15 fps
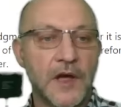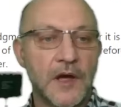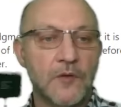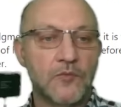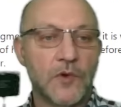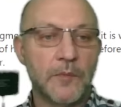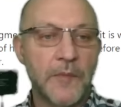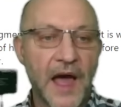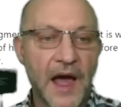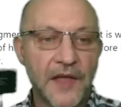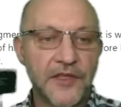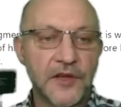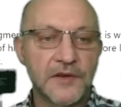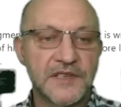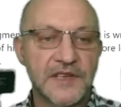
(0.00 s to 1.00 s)
Well,
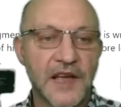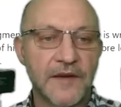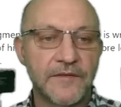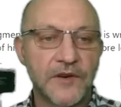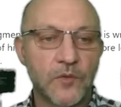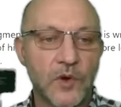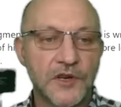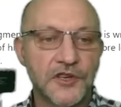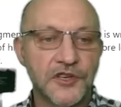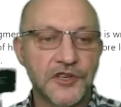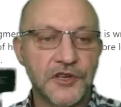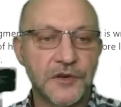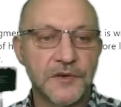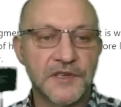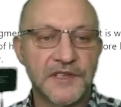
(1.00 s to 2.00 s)
Matthew 7,
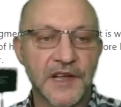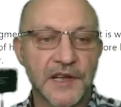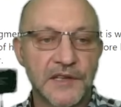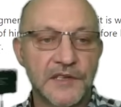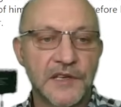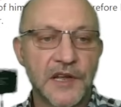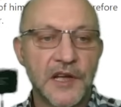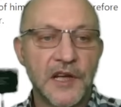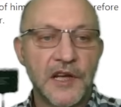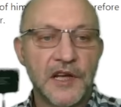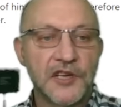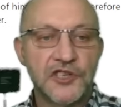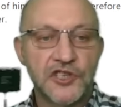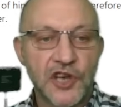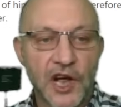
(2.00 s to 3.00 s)
1-2 says,
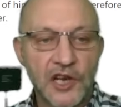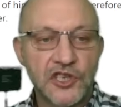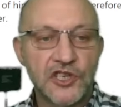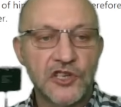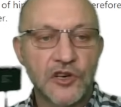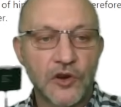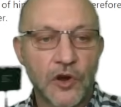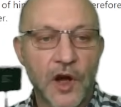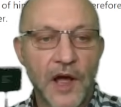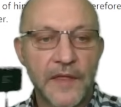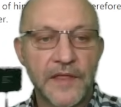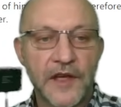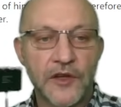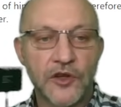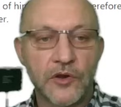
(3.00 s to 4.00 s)
Judge not,
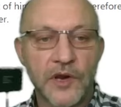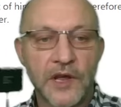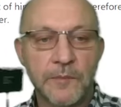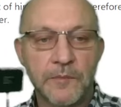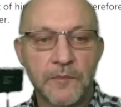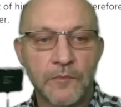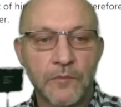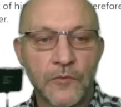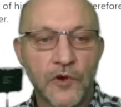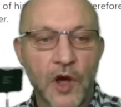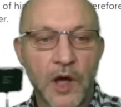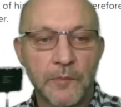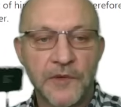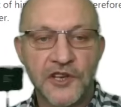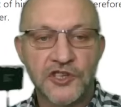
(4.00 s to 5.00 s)
that you may
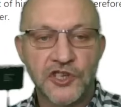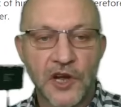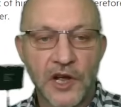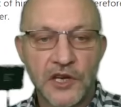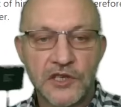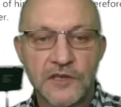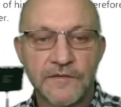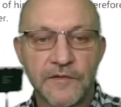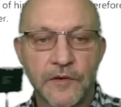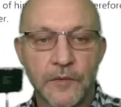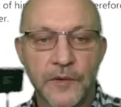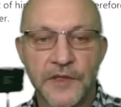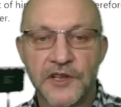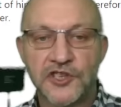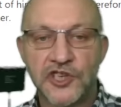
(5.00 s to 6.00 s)
not be judged, for
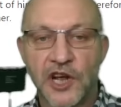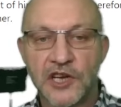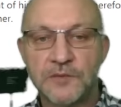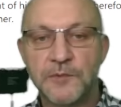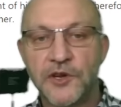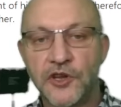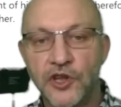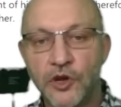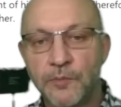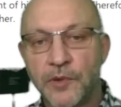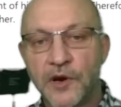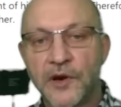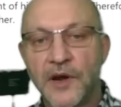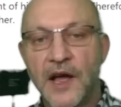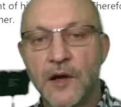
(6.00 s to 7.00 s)
with the judgment you
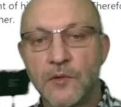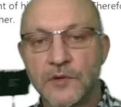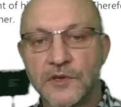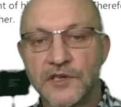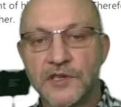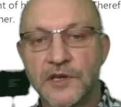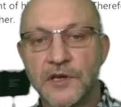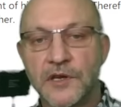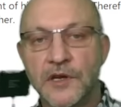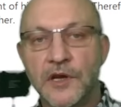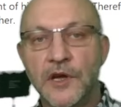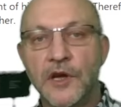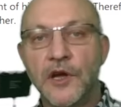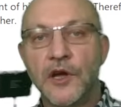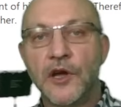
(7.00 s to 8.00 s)
pronounce,
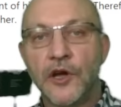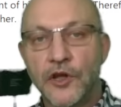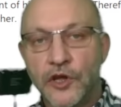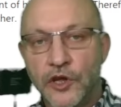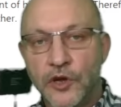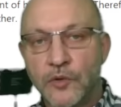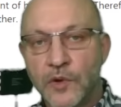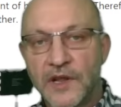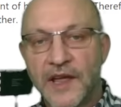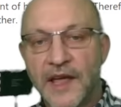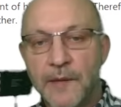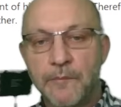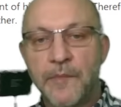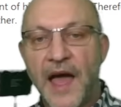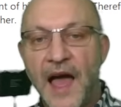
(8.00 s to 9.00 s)
you will
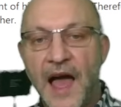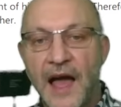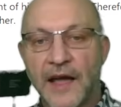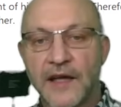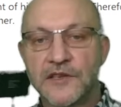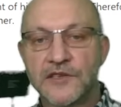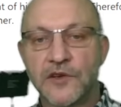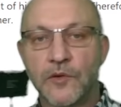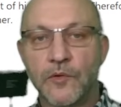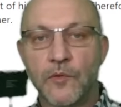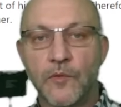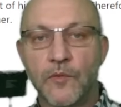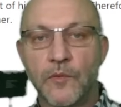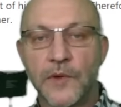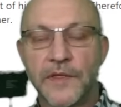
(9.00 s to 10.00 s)
get back. So
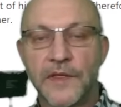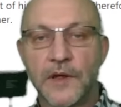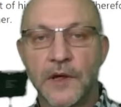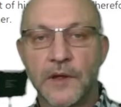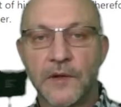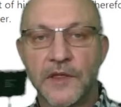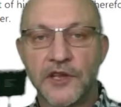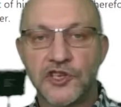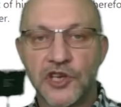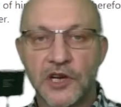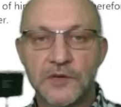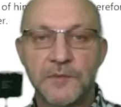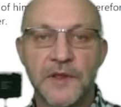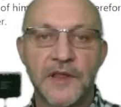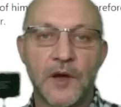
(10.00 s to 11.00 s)
with the
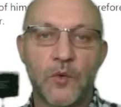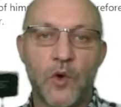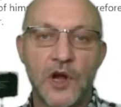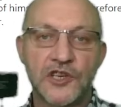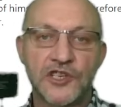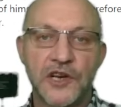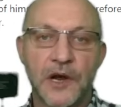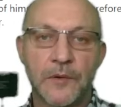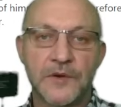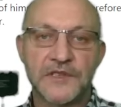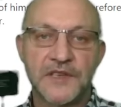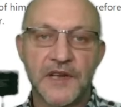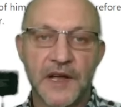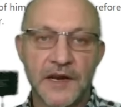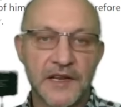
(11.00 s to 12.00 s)
judgment that Watchtower's
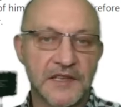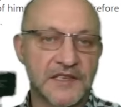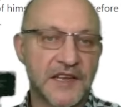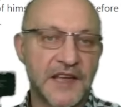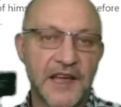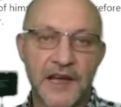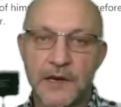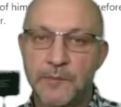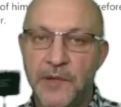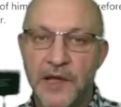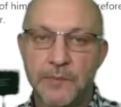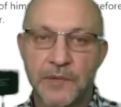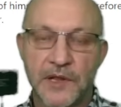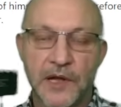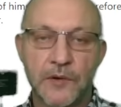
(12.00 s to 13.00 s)
done, it's kicked
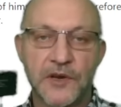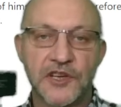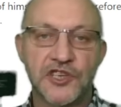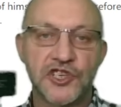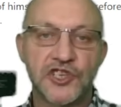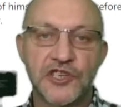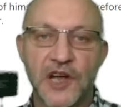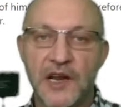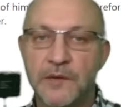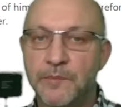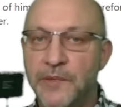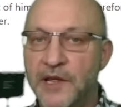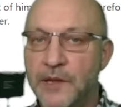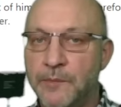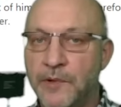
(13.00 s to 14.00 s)
people out, it's shunned
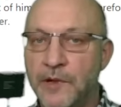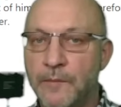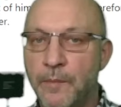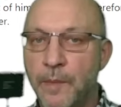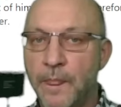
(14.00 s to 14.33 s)
people,